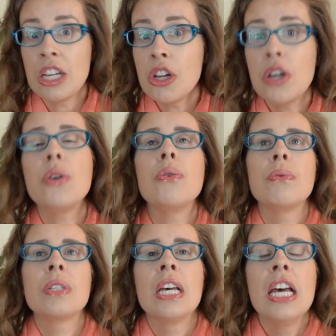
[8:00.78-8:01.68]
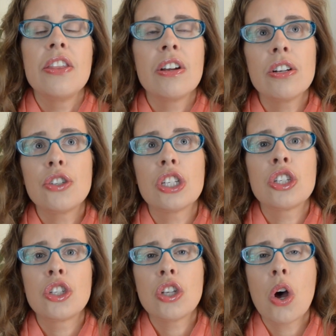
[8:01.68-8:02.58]
the news, there is
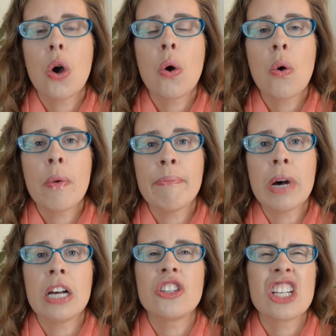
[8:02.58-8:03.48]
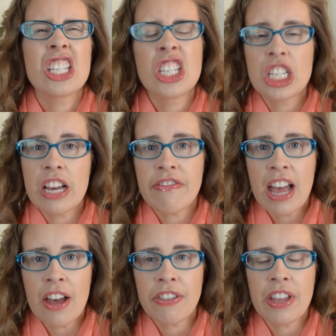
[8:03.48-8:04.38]
just so much stuff
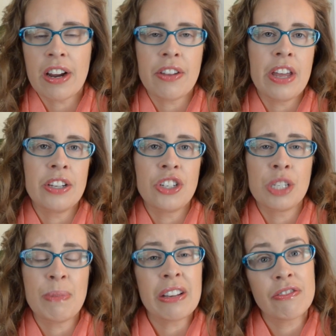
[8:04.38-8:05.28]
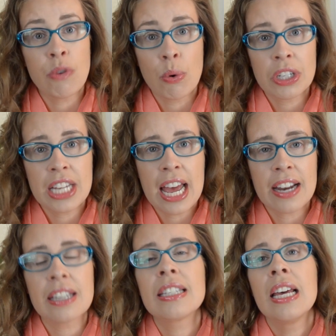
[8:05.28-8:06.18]
out there that is just being forced at
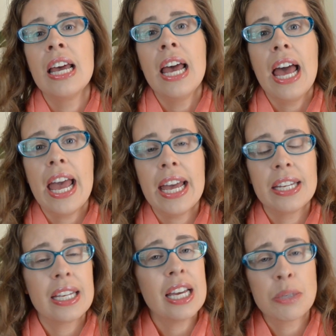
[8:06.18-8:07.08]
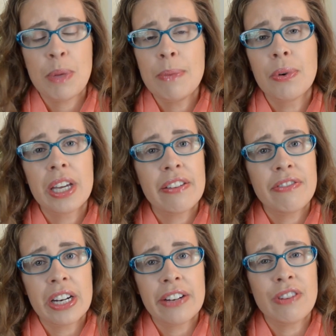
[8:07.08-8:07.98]
us. And yes, people get
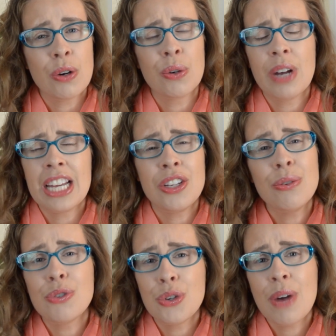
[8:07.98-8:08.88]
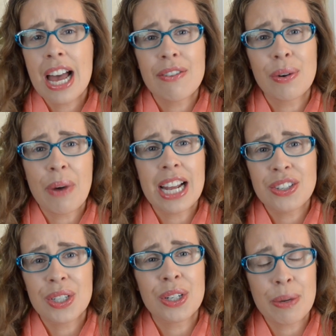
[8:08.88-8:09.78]
very vocal, and you do have a right
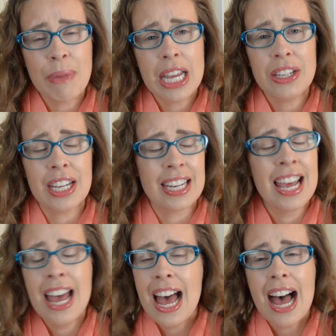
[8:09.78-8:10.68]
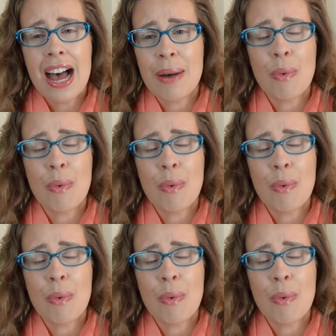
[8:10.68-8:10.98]
to your opinion. 100%,